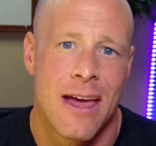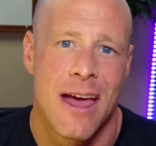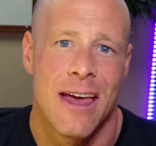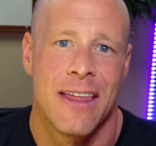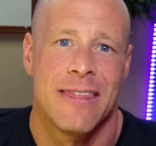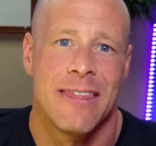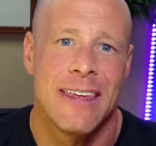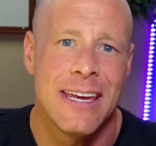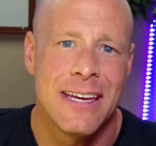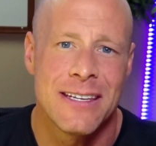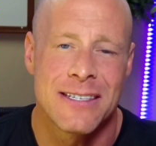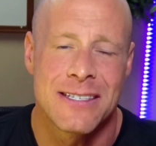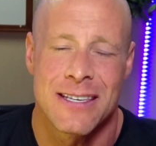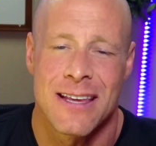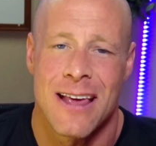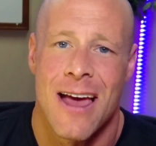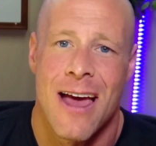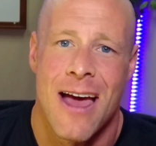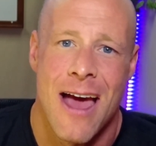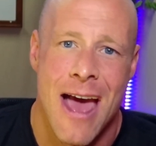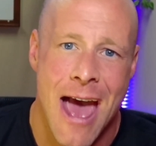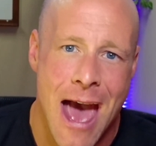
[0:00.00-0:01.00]
These
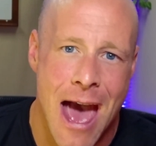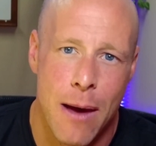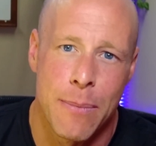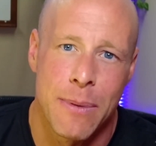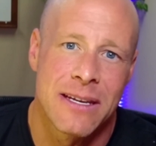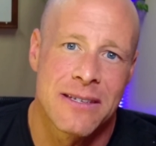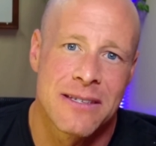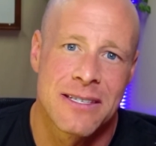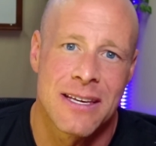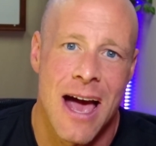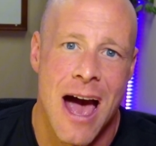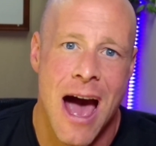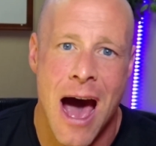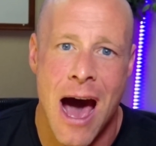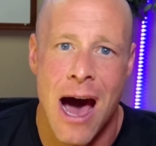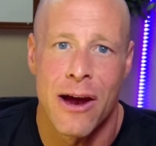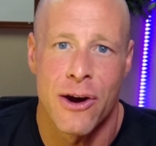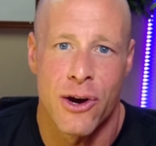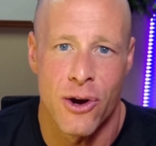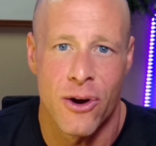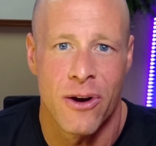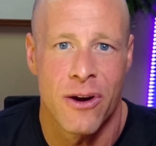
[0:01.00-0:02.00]
habits
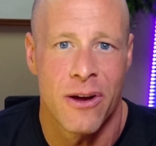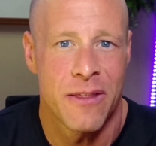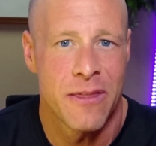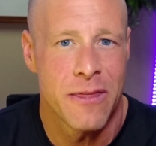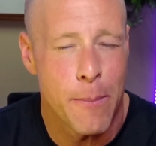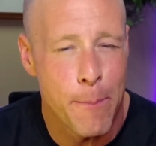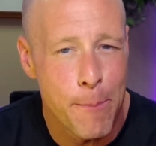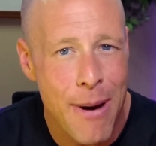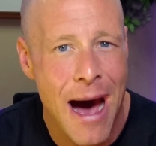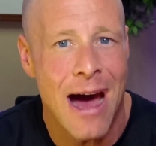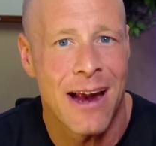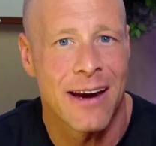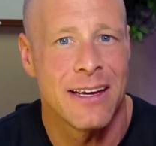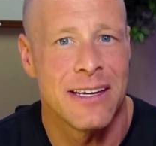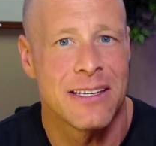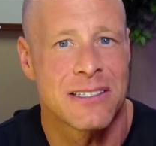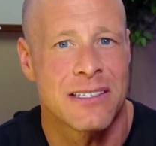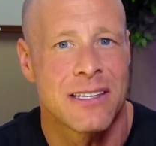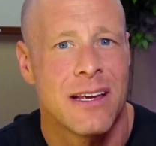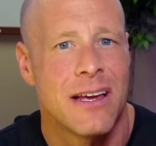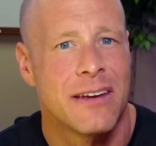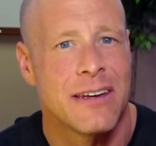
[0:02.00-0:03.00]
honor the
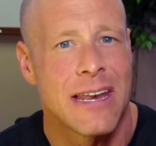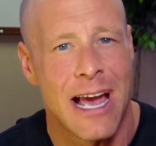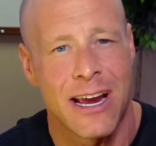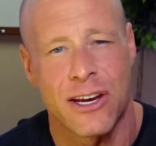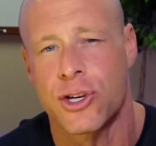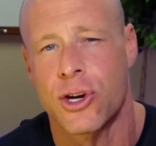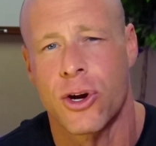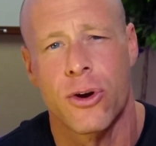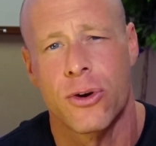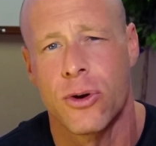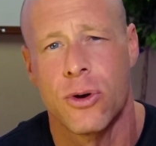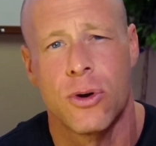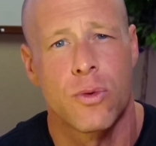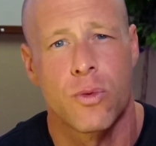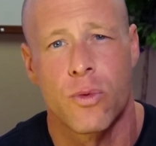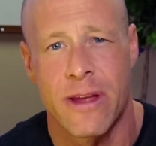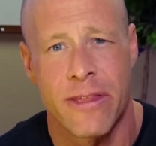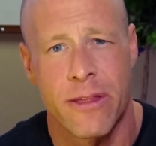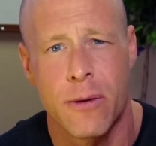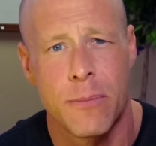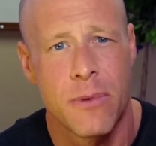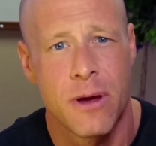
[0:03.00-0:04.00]
body's nocturnal
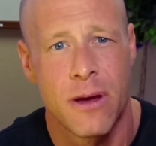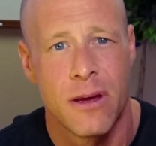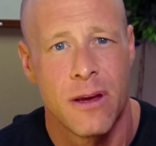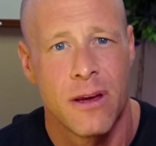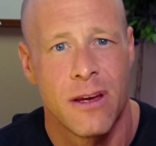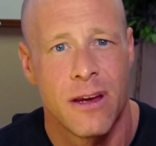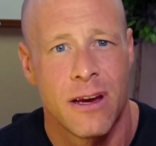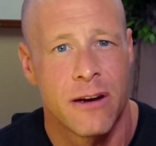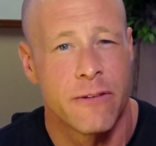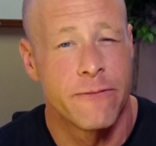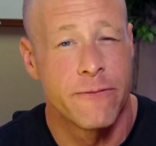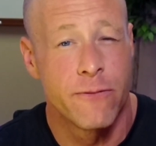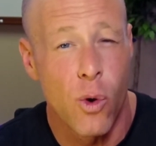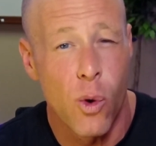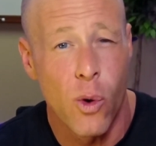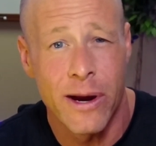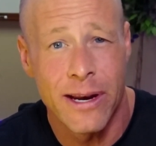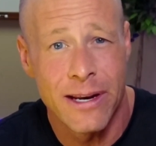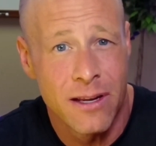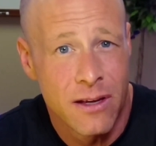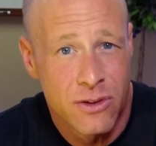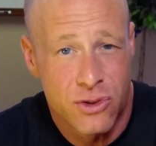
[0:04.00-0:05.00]
rhythm and
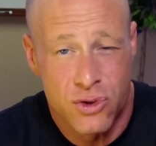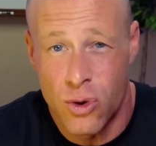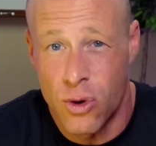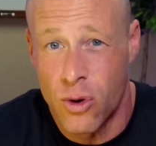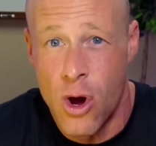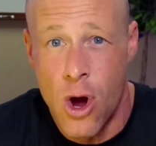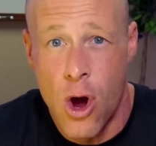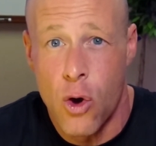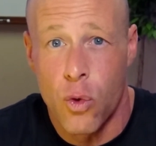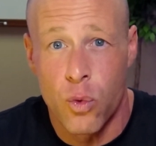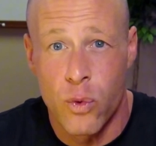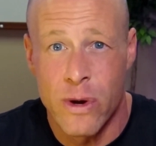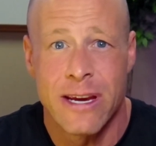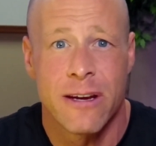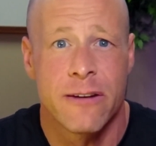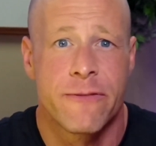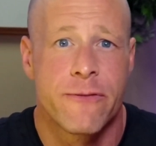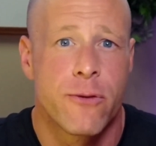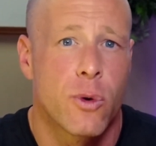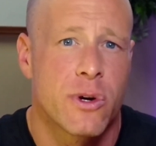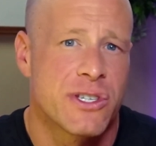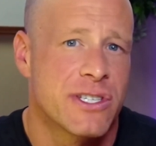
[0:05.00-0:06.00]
avoid sort of
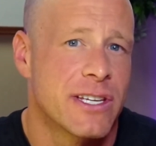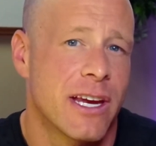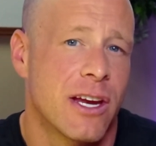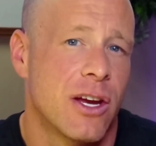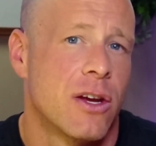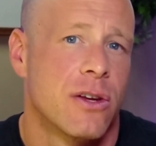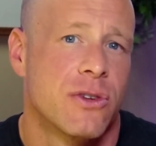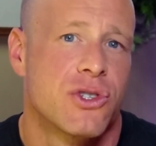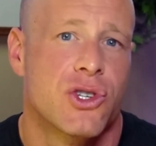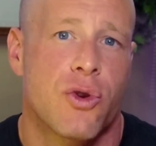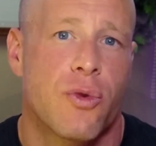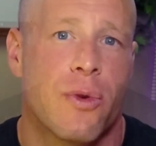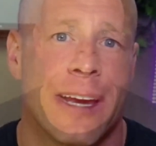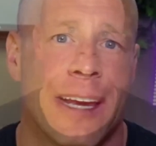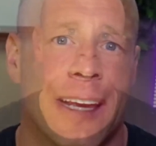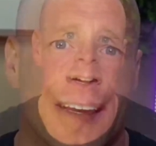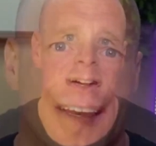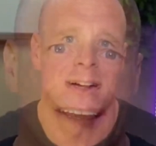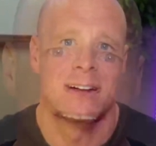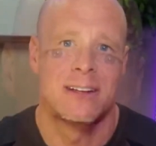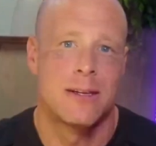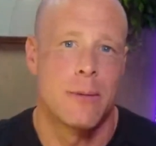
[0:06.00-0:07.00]
reinforcing
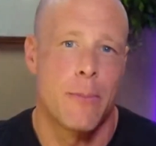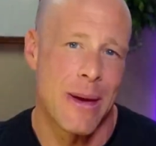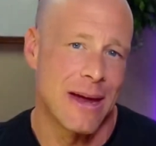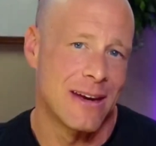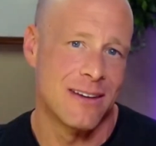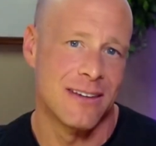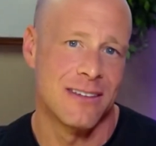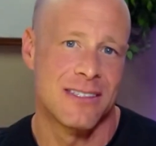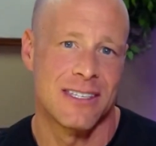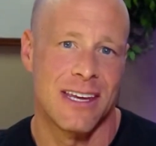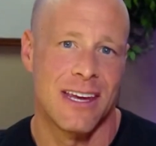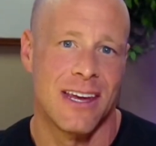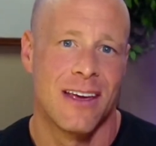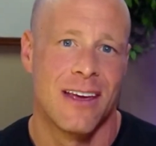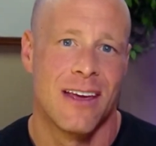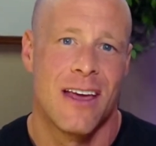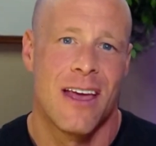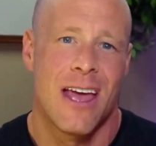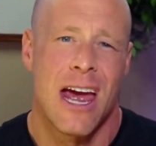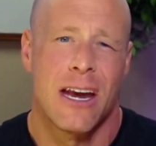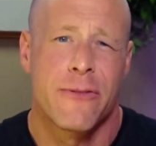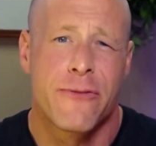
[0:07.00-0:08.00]
screen dependency.
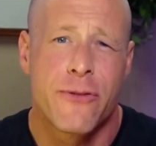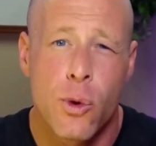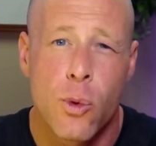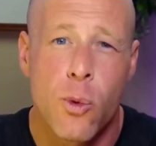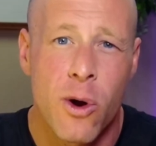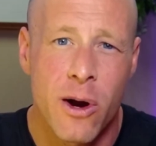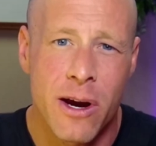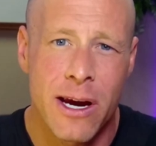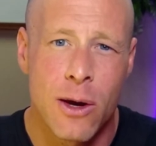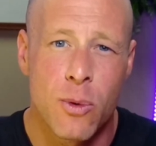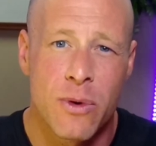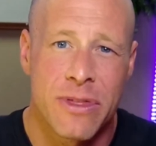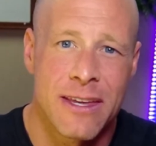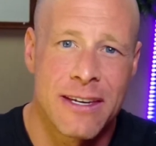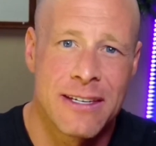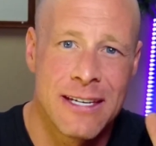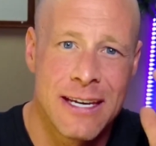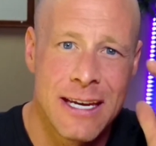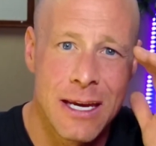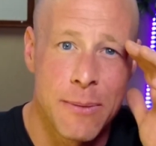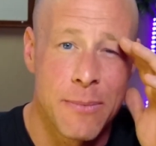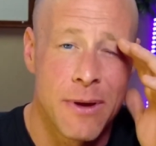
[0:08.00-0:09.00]
And if you're working with the
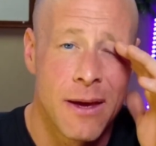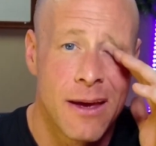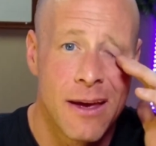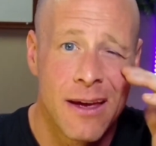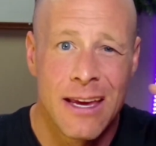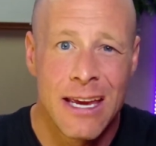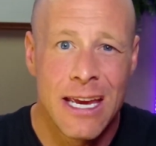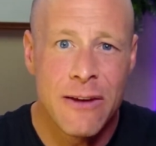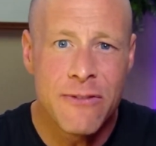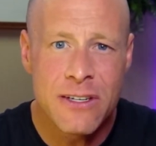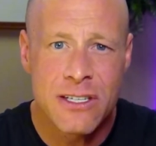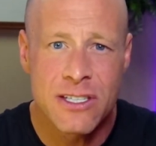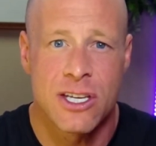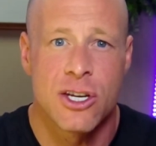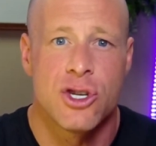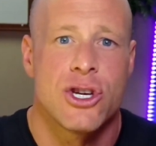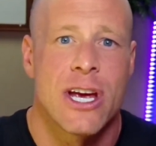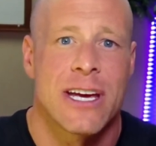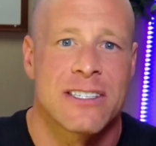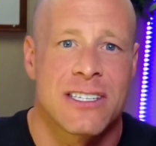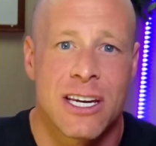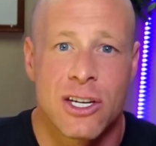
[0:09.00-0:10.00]
team, even
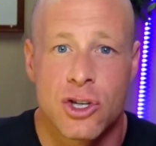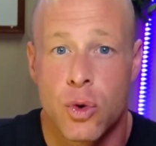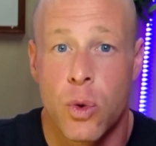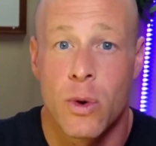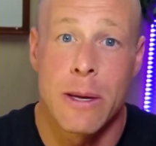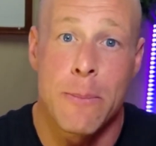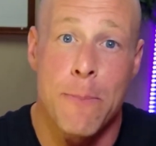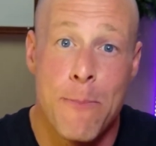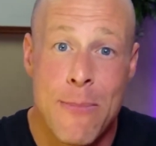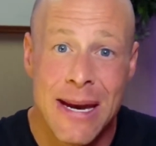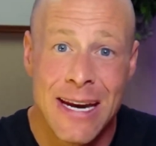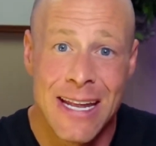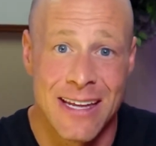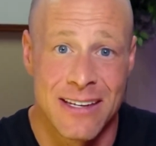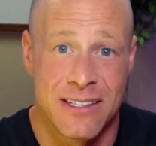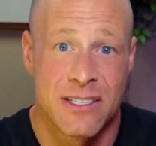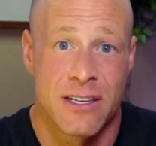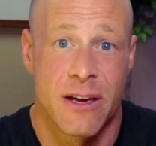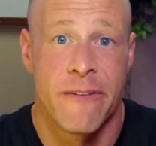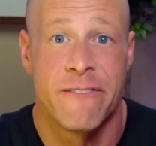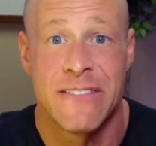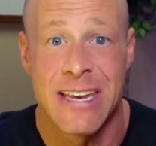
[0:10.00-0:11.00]
suggesting 20
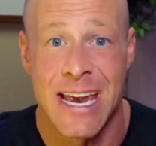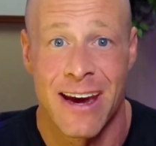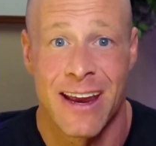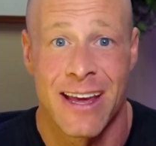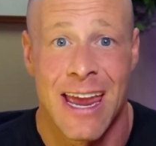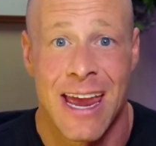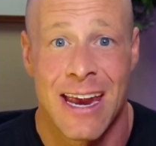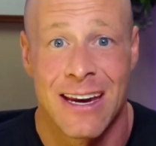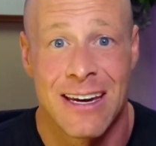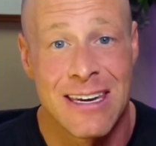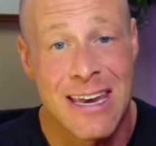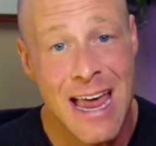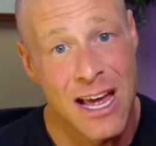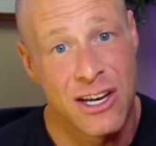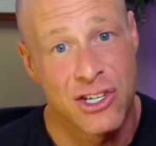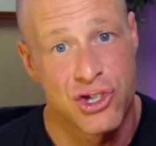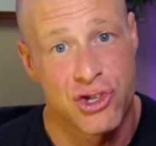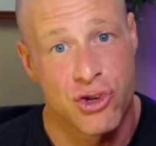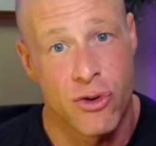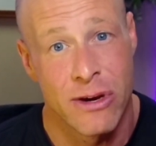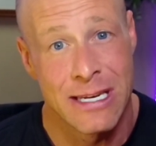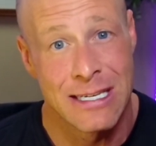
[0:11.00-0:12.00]
minutes of dedicated
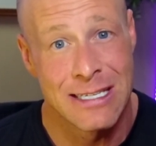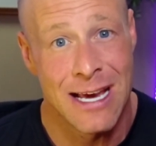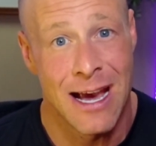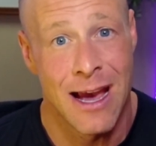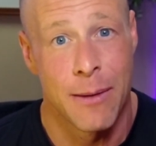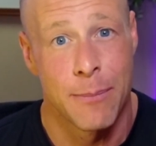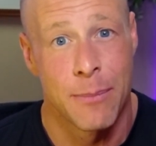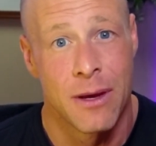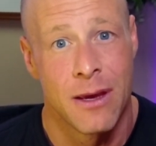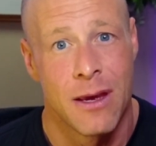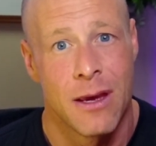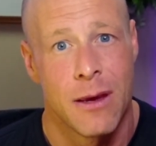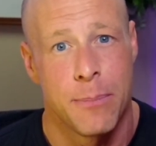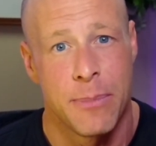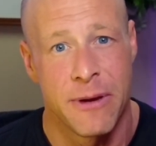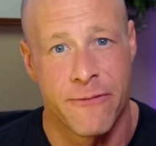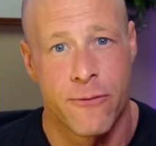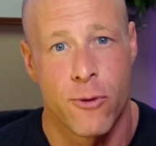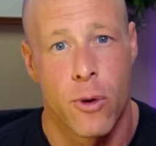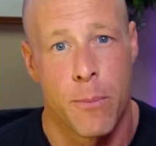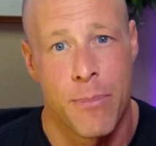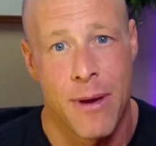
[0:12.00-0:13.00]
non-screen time
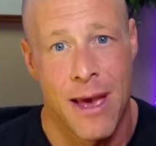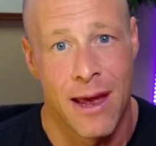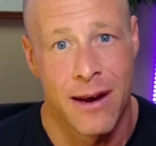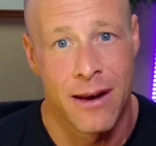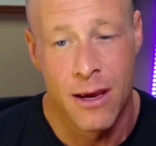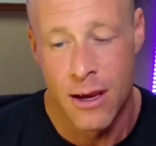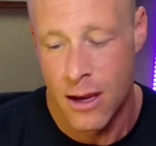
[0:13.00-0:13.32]
before bed,